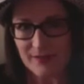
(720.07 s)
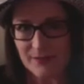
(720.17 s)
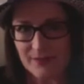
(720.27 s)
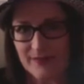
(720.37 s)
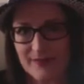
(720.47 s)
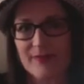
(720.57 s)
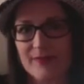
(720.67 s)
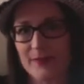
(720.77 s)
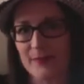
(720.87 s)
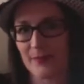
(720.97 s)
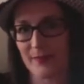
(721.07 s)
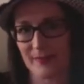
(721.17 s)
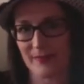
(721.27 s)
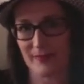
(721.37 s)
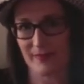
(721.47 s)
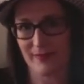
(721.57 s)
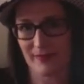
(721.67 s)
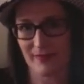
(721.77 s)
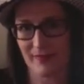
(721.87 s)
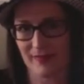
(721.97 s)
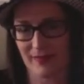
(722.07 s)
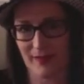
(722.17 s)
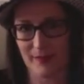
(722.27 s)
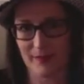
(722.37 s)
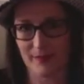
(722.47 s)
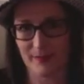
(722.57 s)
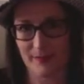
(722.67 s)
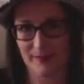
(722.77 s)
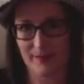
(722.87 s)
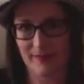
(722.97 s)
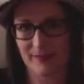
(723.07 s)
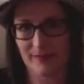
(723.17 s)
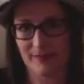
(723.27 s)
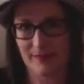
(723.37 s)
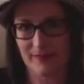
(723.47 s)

(not speaking)